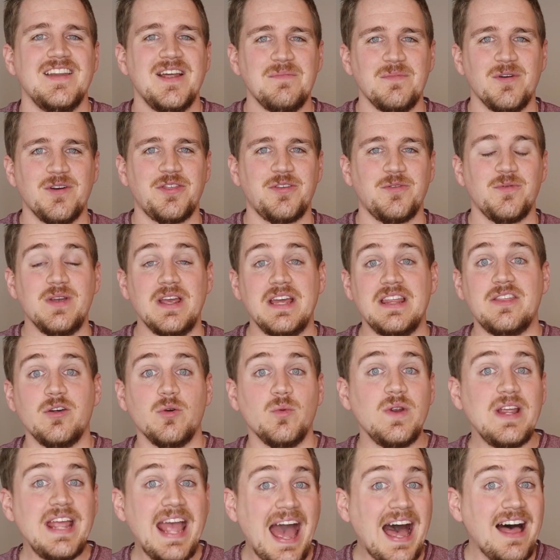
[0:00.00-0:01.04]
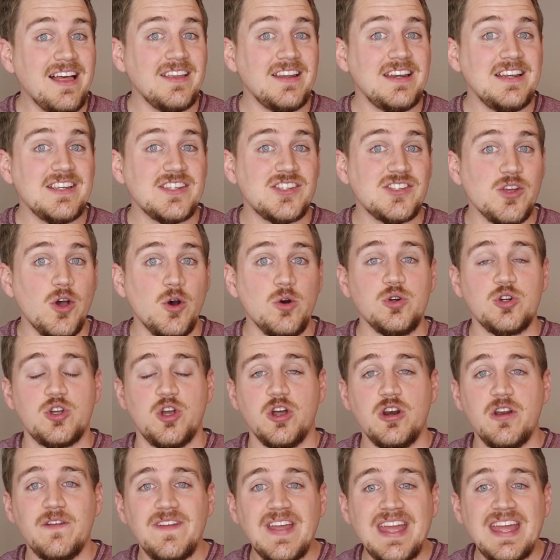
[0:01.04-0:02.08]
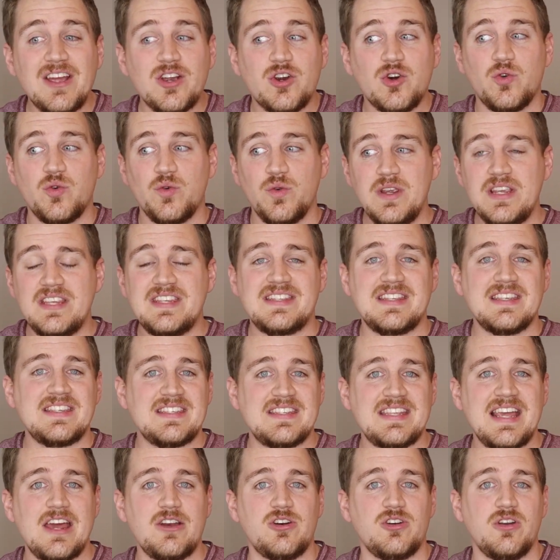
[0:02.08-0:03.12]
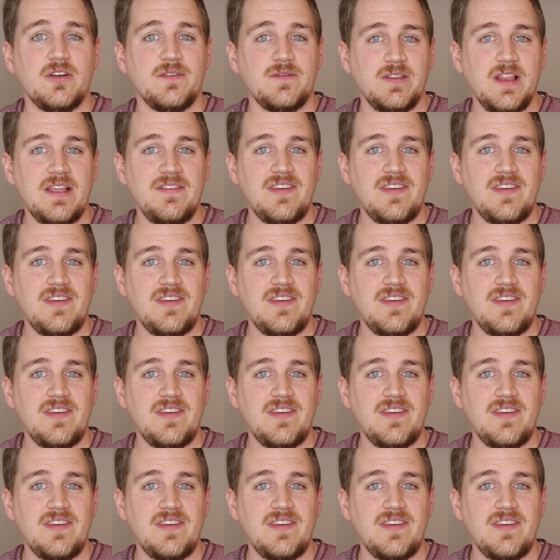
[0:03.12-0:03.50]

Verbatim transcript: Number three, the Reality Stone could have increased the standard of